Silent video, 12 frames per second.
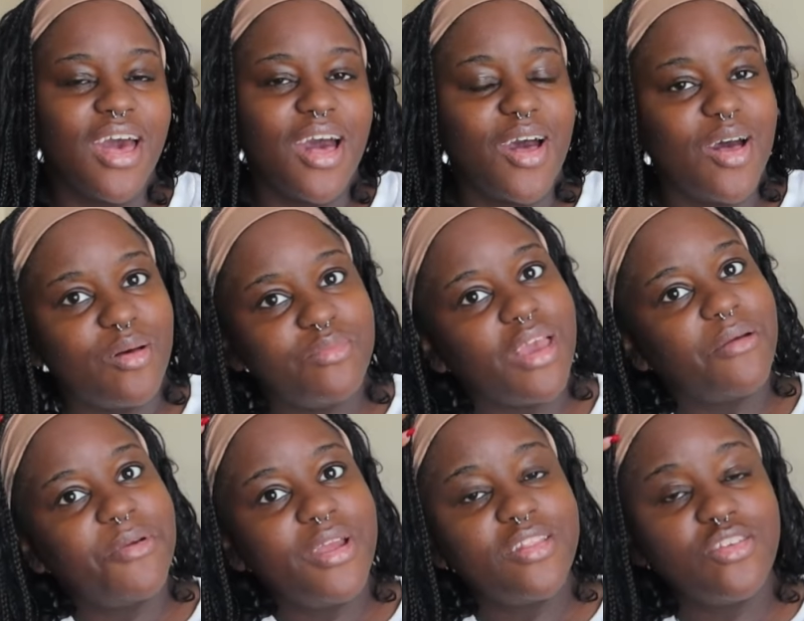
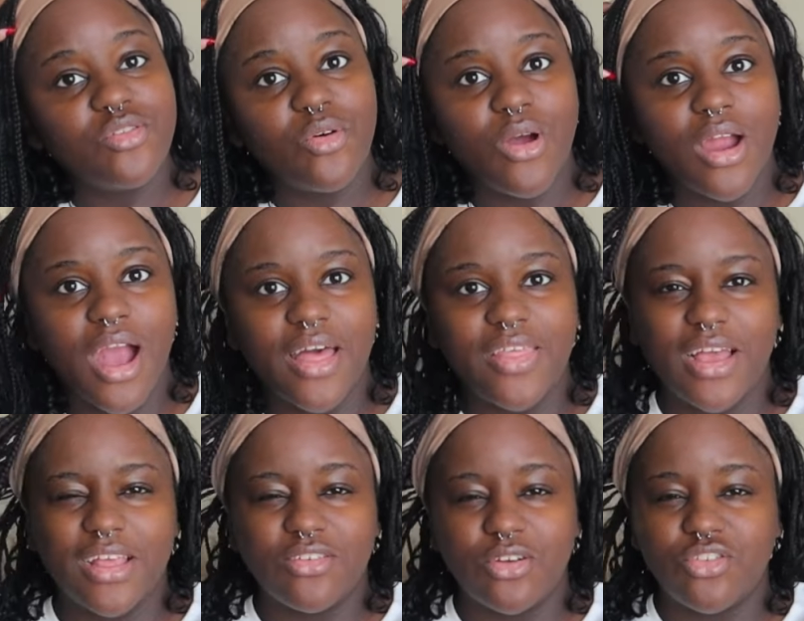we're in the store. I think
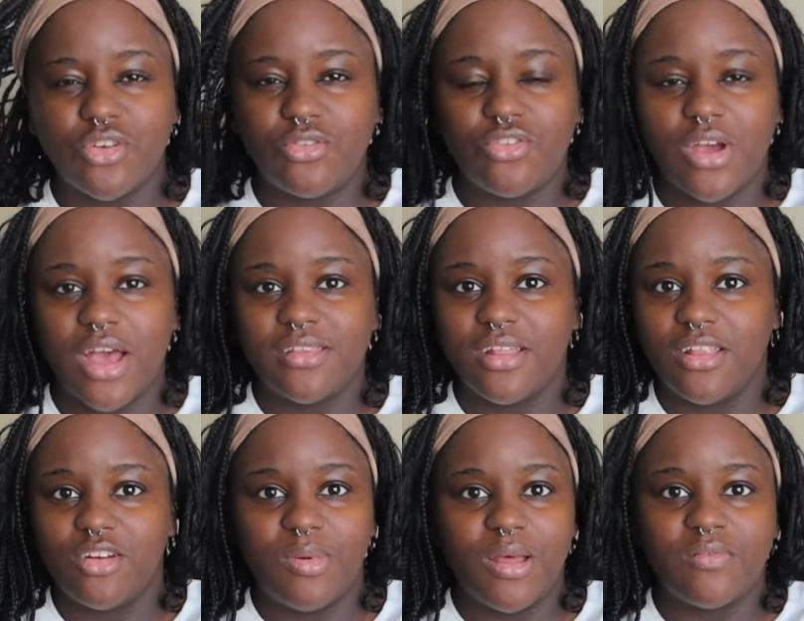I showed you guys a
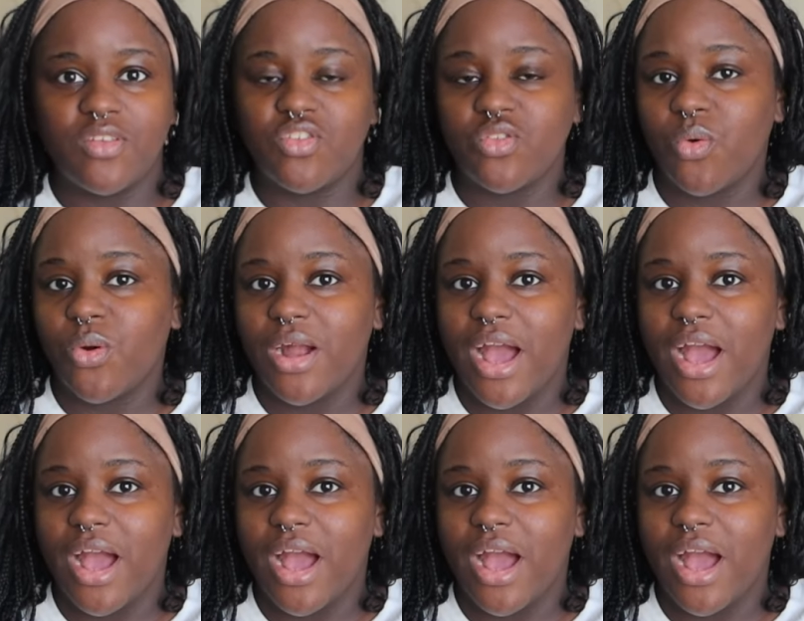little bit of the store.